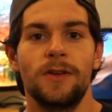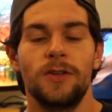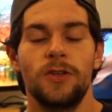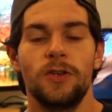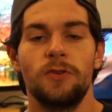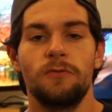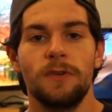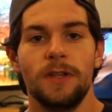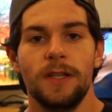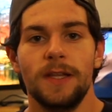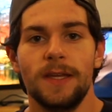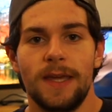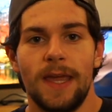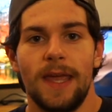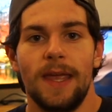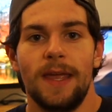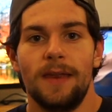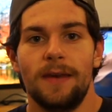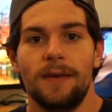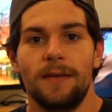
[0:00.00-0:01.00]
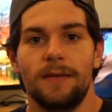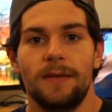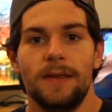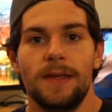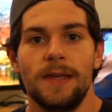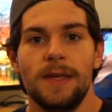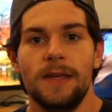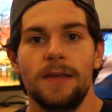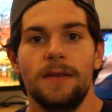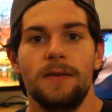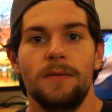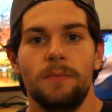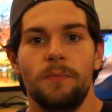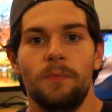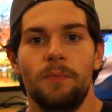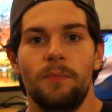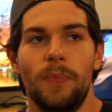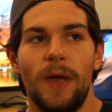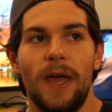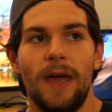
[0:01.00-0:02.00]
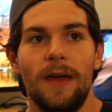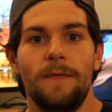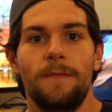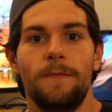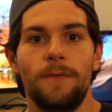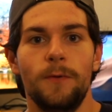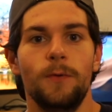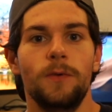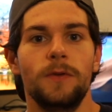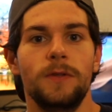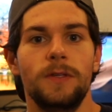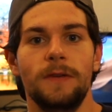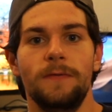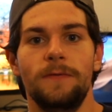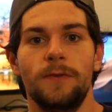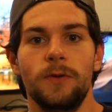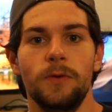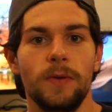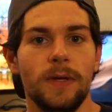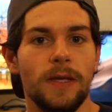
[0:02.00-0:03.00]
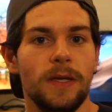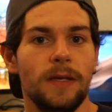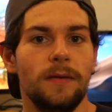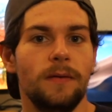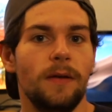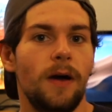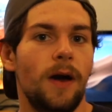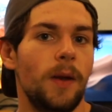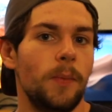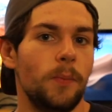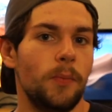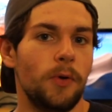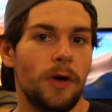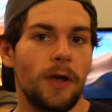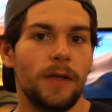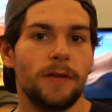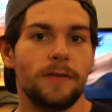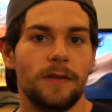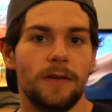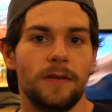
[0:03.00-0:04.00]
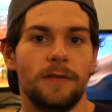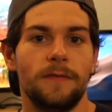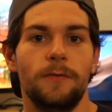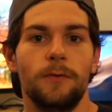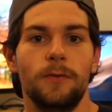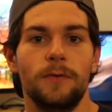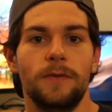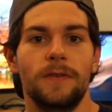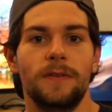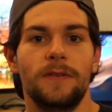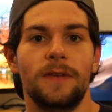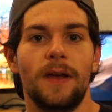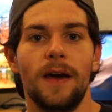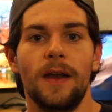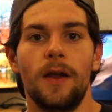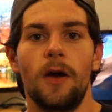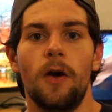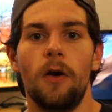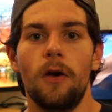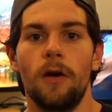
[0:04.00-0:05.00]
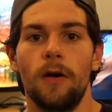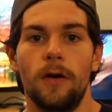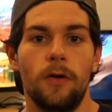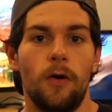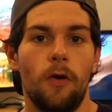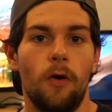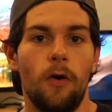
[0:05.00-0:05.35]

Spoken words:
you really can't eat bad foods if you eat unprocessed foods. It's kind of hard.